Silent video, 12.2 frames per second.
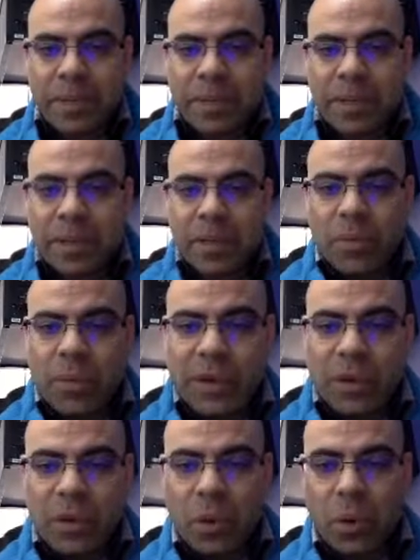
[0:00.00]
So with
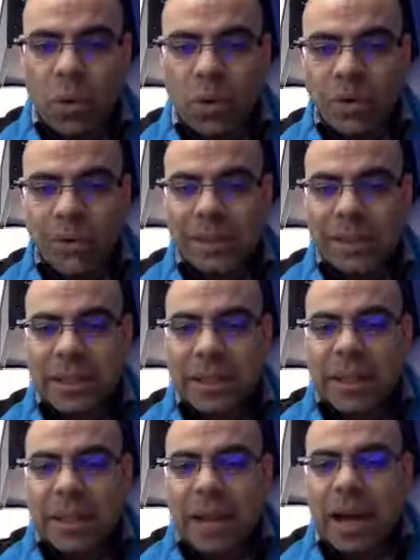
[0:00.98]
the chords,
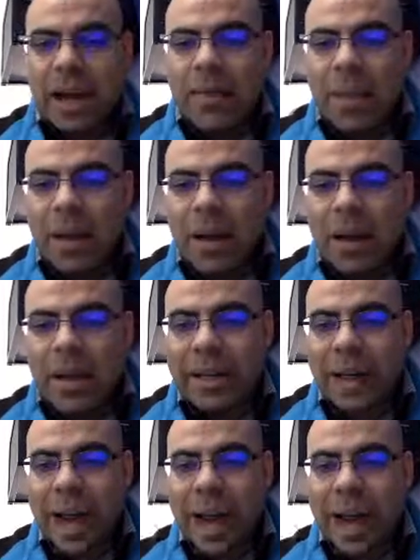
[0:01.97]
I
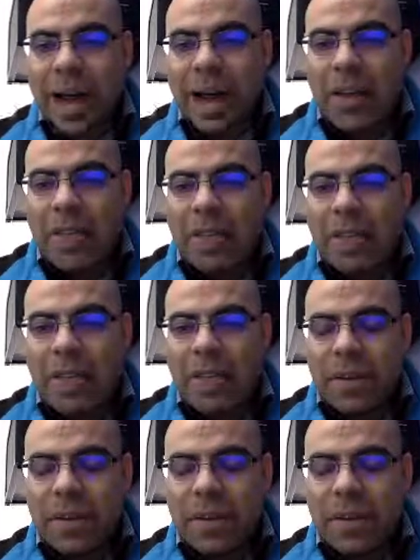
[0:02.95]
can have